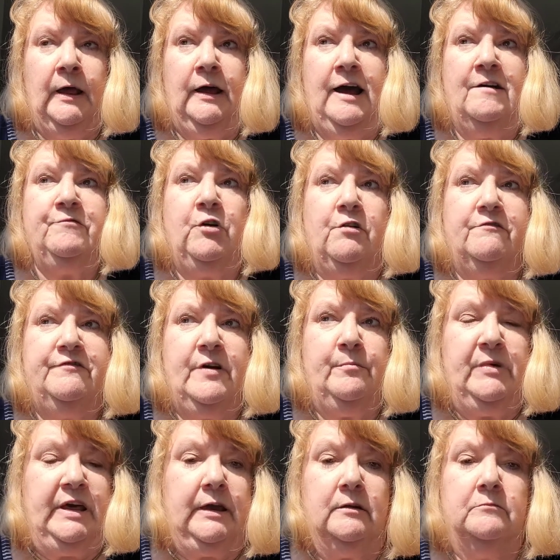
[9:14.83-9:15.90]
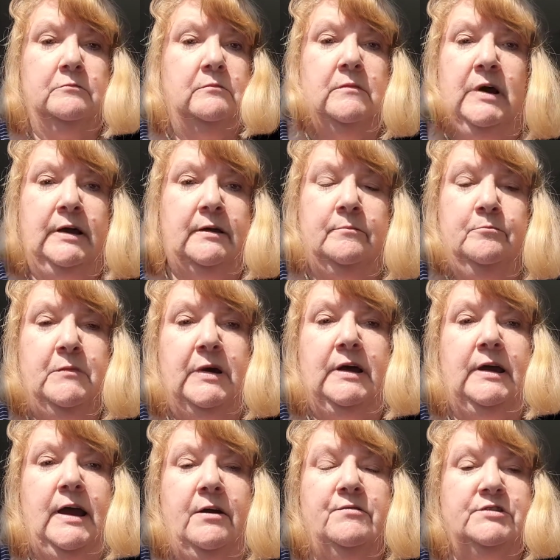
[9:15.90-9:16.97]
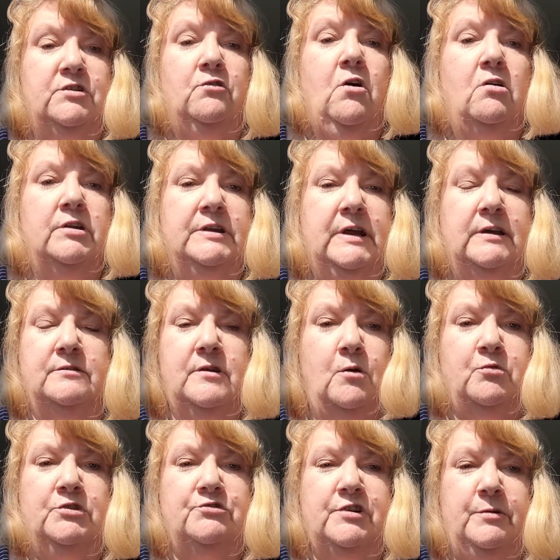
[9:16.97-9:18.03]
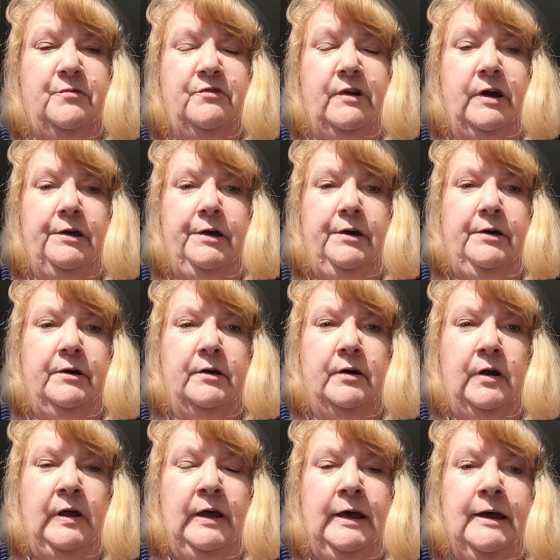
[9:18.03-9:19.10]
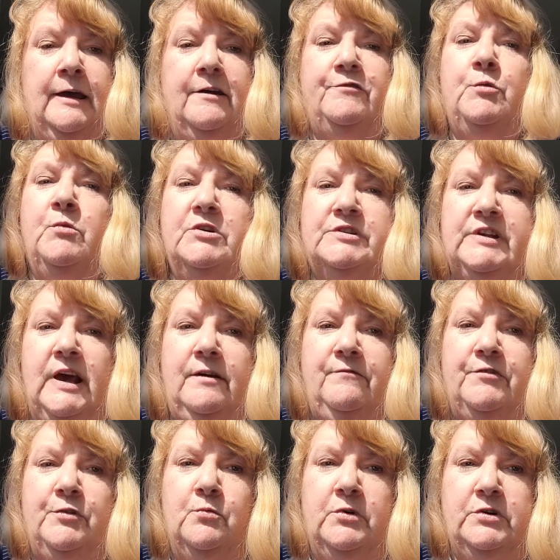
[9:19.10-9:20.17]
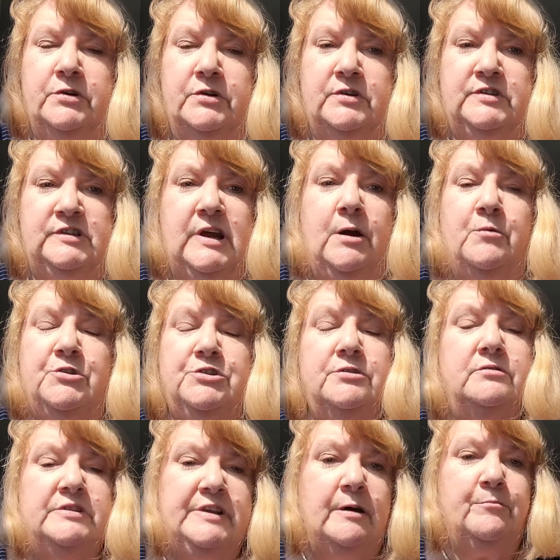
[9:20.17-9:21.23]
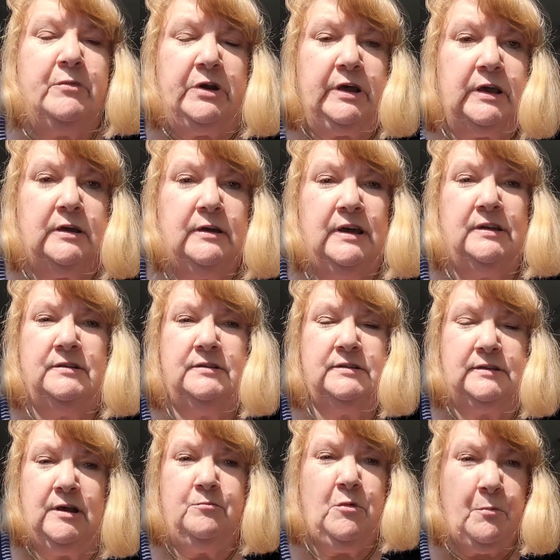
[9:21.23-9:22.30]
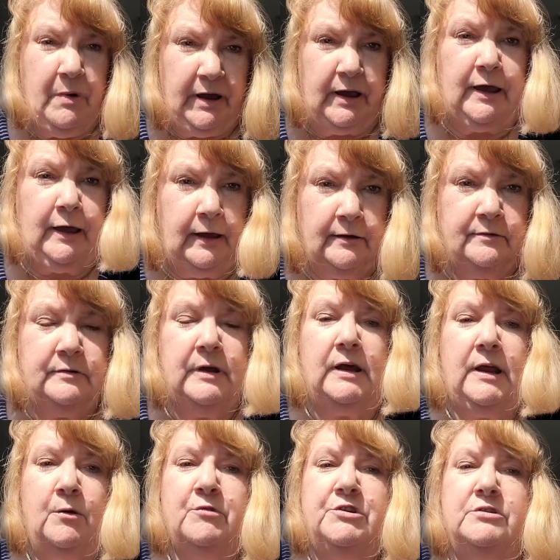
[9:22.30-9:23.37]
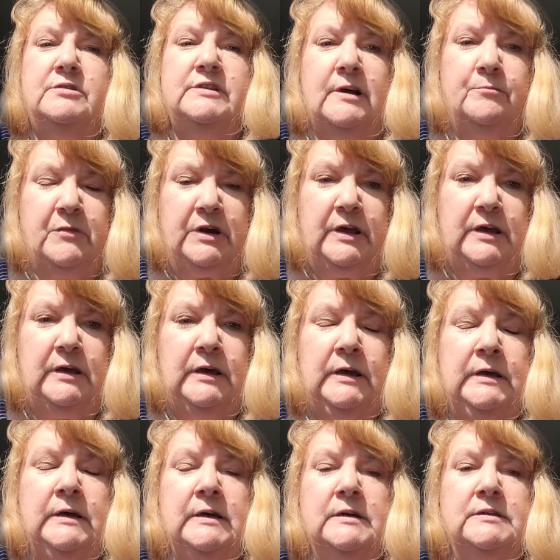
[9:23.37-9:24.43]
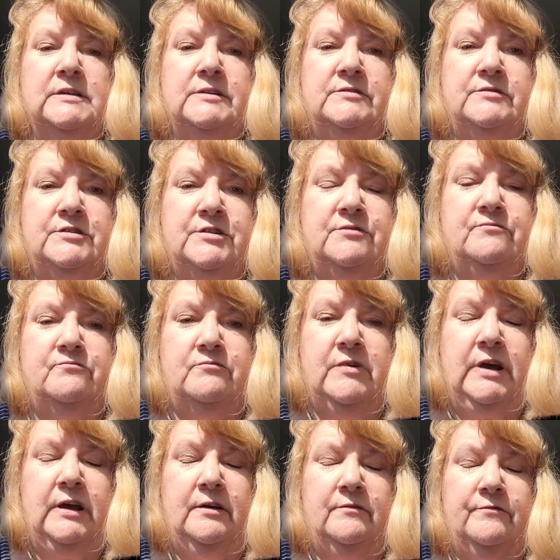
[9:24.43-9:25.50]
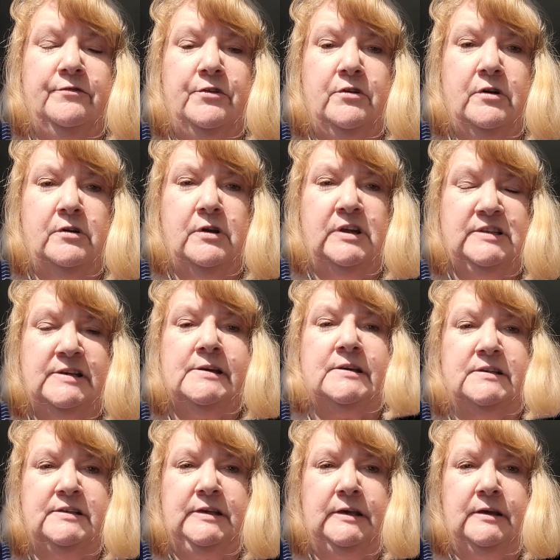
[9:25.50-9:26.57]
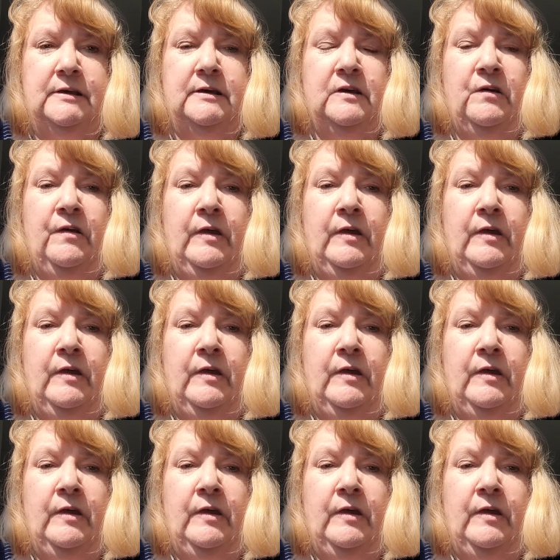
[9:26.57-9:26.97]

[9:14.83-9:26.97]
I haven't got family, and my carer's on holiday. I wouldn't dream of ringing her. If the worst came for the worst, I would use that money. It's in my bank account, and I would use that money to ring for a taxi